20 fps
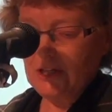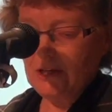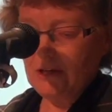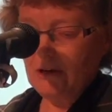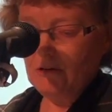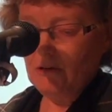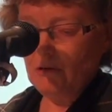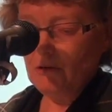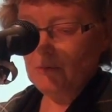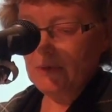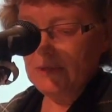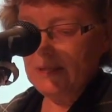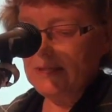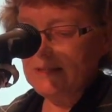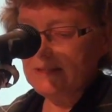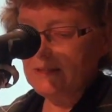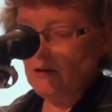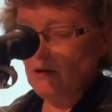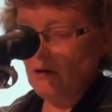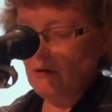year, along with
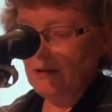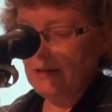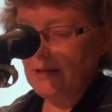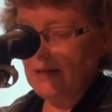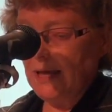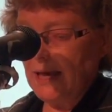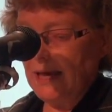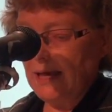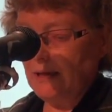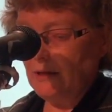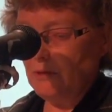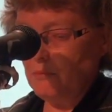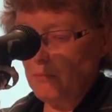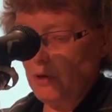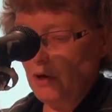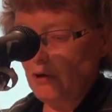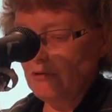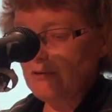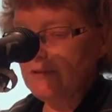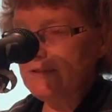his colleague Alan
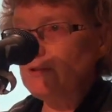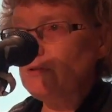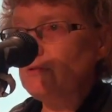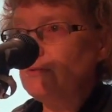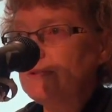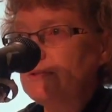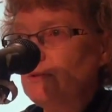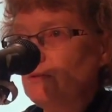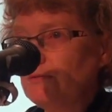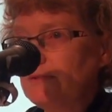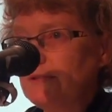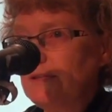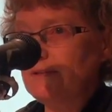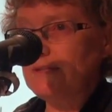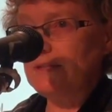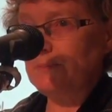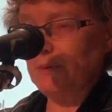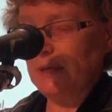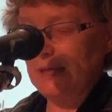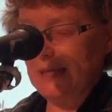Morris, who is also
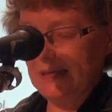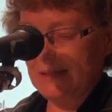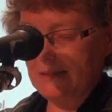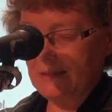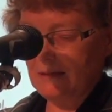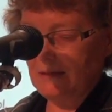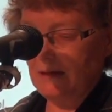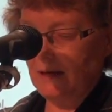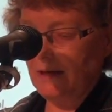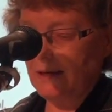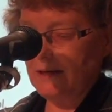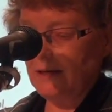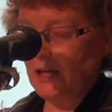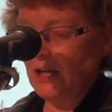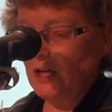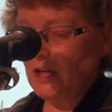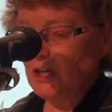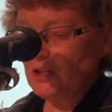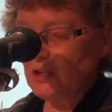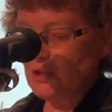speaking tonight,
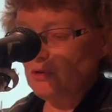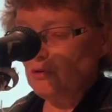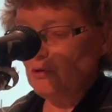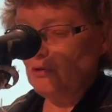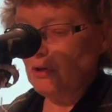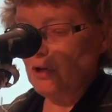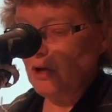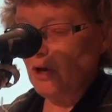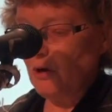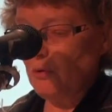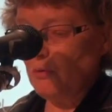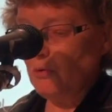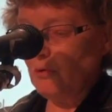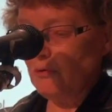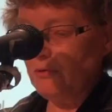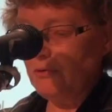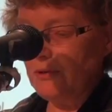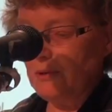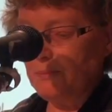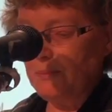Shaun
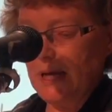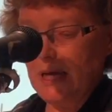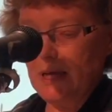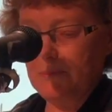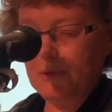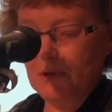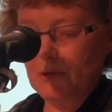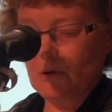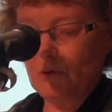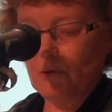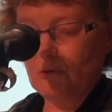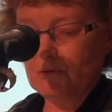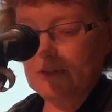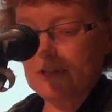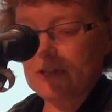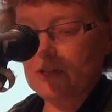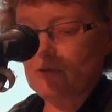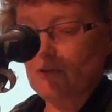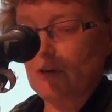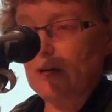co-authored a paper called
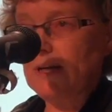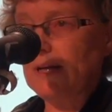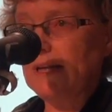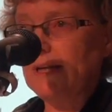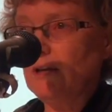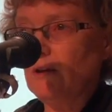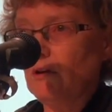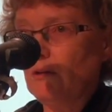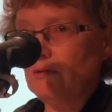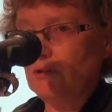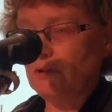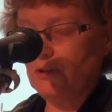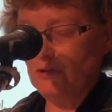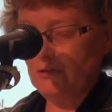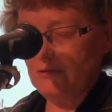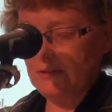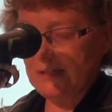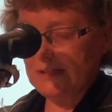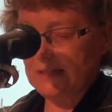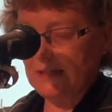Struggling on the
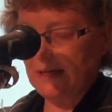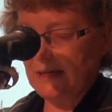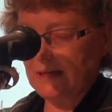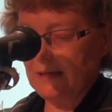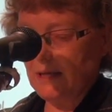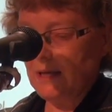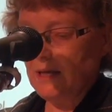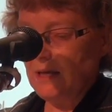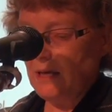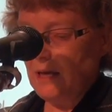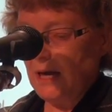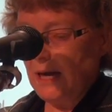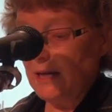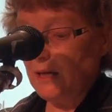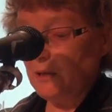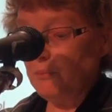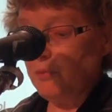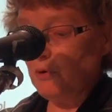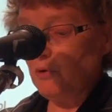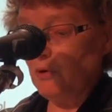Newstart
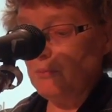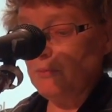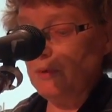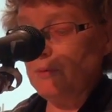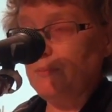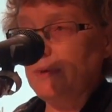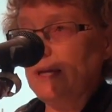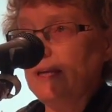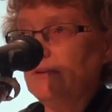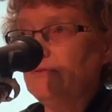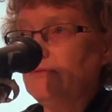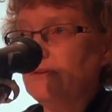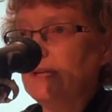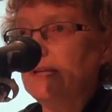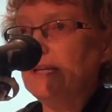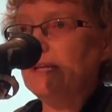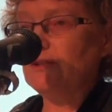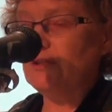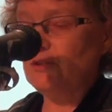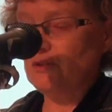Unemployment Benefit
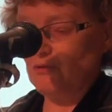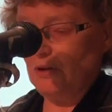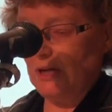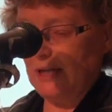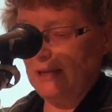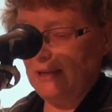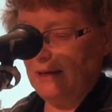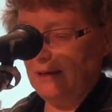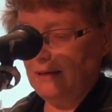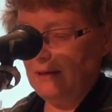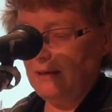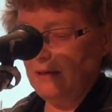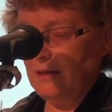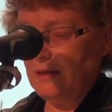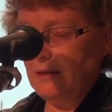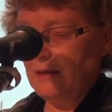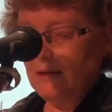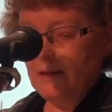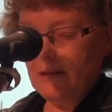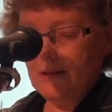in Australia:
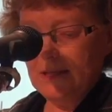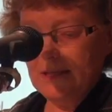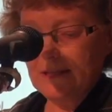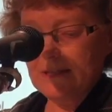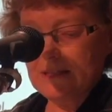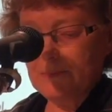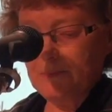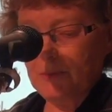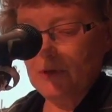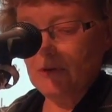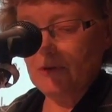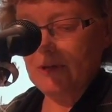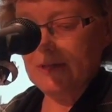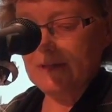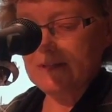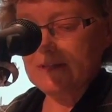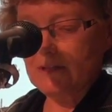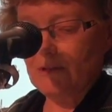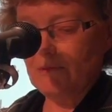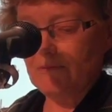The
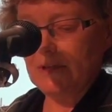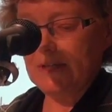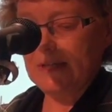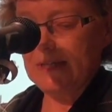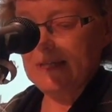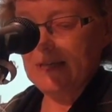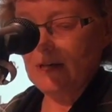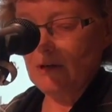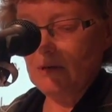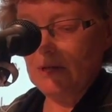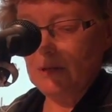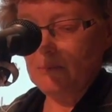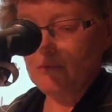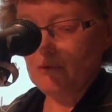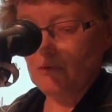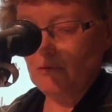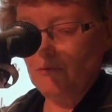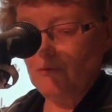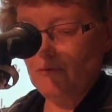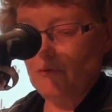Experience of a
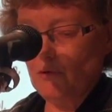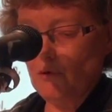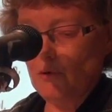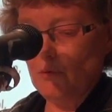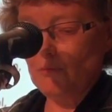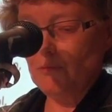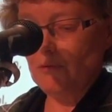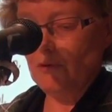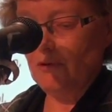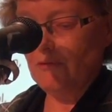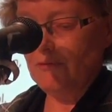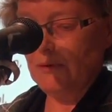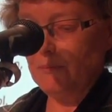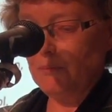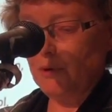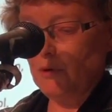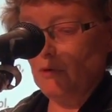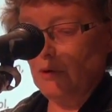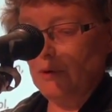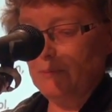Neoliberal Form of
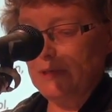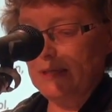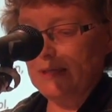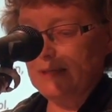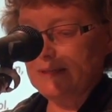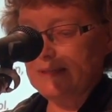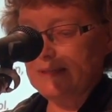Employment